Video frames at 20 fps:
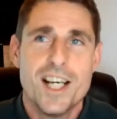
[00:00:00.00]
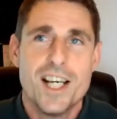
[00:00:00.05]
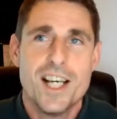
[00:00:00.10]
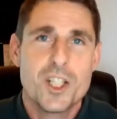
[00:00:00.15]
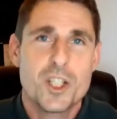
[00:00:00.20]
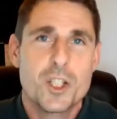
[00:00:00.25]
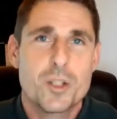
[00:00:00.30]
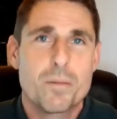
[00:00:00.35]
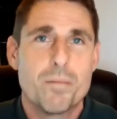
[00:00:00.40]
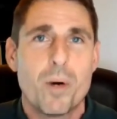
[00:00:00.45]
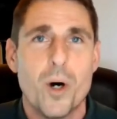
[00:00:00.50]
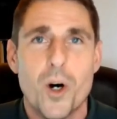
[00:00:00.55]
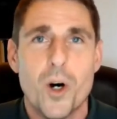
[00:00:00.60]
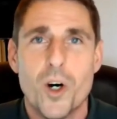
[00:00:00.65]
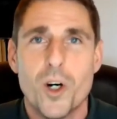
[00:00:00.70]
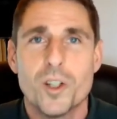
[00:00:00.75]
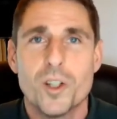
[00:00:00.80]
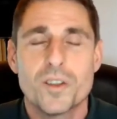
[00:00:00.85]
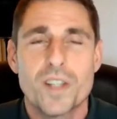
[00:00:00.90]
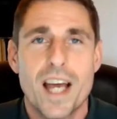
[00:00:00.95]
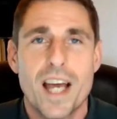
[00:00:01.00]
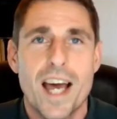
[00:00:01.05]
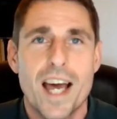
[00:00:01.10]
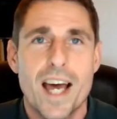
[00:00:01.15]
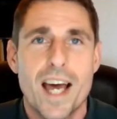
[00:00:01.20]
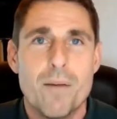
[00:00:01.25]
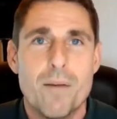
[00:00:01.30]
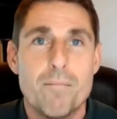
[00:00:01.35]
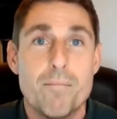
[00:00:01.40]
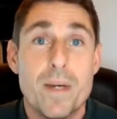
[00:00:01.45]
sport,
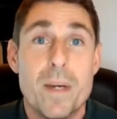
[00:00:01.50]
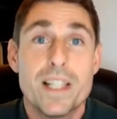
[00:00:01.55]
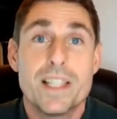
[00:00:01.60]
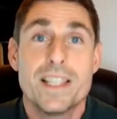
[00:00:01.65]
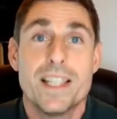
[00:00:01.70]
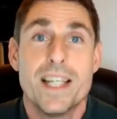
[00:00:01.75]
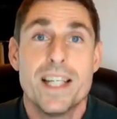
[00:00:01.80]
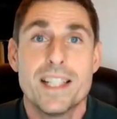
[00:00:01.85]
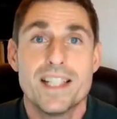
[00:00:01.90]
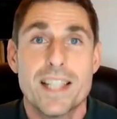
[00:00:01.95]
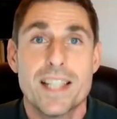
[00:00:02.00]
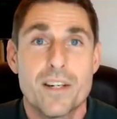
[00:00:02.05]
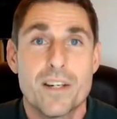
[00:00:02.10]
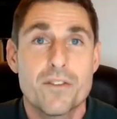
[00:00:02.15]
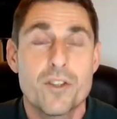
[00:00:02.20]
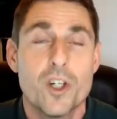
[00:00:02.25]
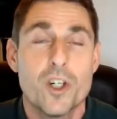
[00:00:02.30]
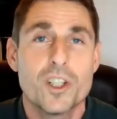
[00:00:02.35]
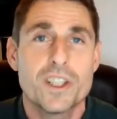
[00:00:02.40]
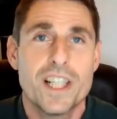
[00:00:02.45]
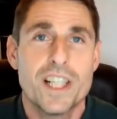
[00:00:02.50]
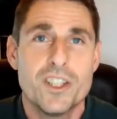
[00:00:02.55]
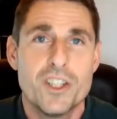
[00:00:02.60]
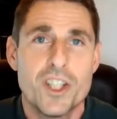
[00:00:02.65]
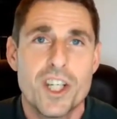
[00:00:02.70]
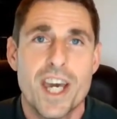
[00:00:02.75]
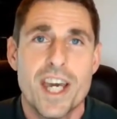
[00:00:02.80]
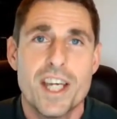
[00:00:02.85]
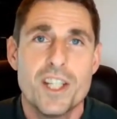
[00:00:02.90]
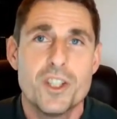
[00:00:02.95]
um, business, and of course
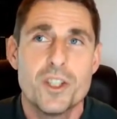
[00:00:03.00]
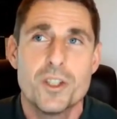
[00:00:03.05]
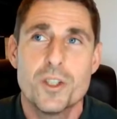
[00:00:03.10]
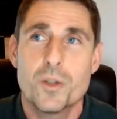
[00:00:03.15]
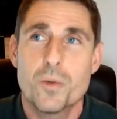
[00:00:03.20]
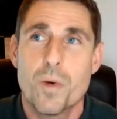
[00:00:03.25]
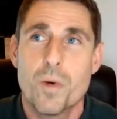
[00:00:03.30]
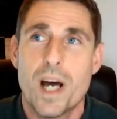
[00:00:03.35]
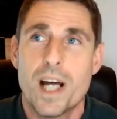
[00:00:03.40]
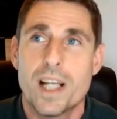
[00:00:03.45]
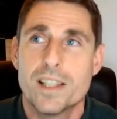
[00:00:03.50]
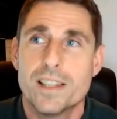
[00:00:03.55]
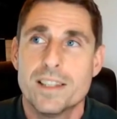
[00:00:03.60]
education as well.